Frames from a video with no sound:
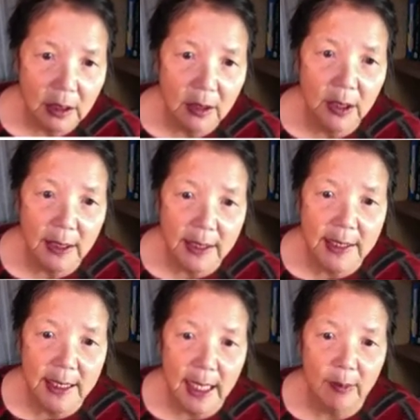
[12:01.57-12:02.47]
They're not the
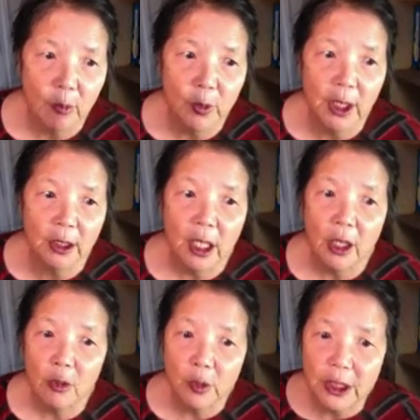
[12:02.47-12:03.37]
same. We're not
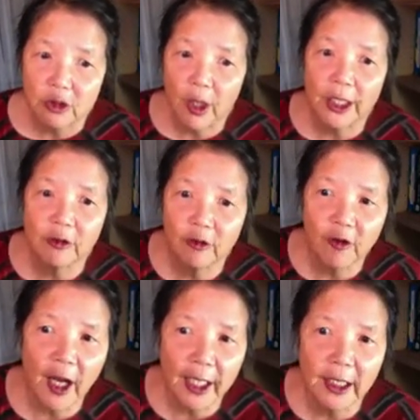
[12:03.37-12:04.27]
really trying to
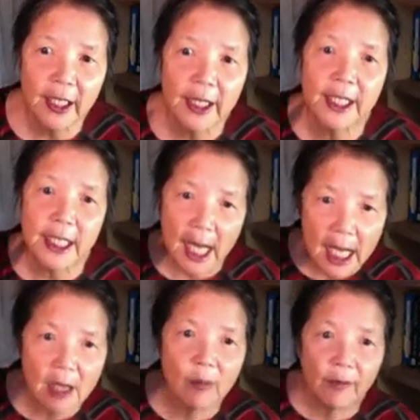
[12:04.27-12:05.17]
find the
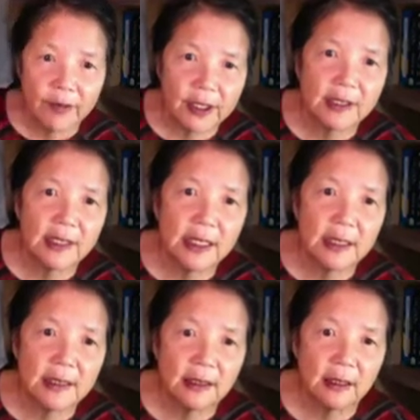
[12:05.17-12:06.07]
name of the
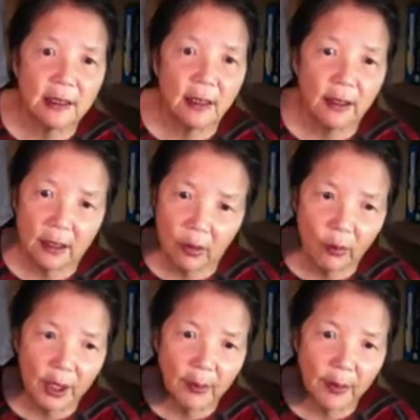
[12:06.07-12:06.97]
disease in
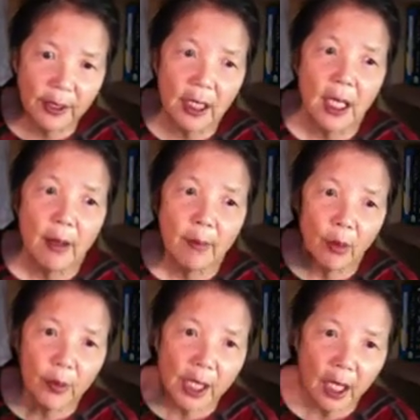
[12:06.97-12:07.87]
homeopathy,
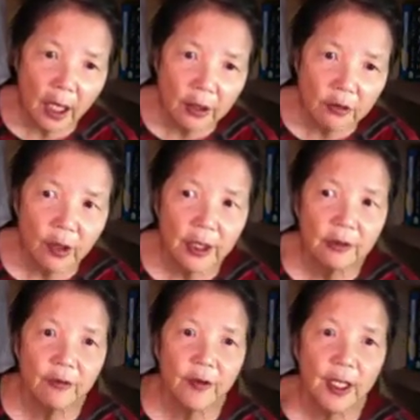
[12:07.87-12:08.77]
but we are trying
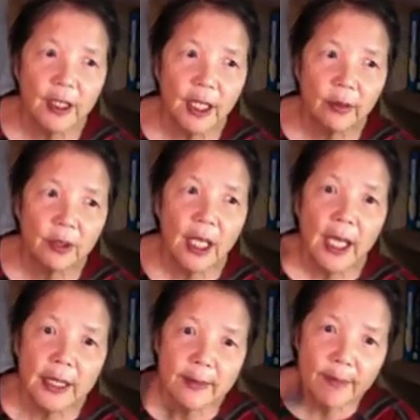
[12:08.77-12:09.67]
to find out
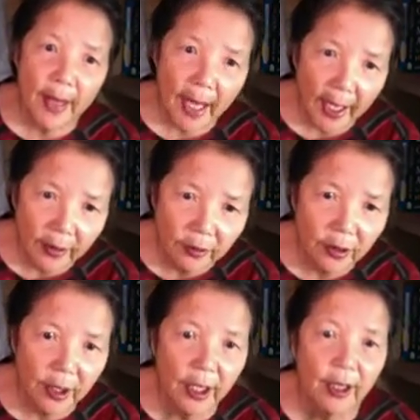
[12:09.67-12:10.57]
the
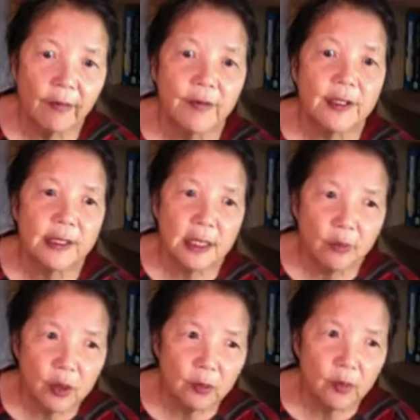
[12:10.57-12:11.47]
pattern of the
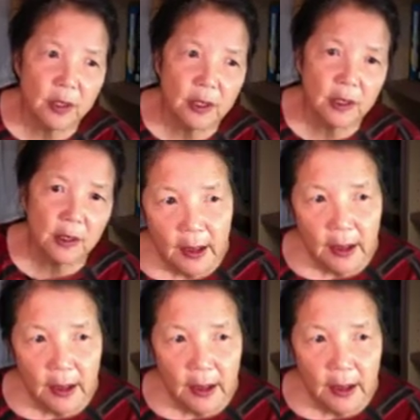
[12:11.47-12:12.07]
symptoms.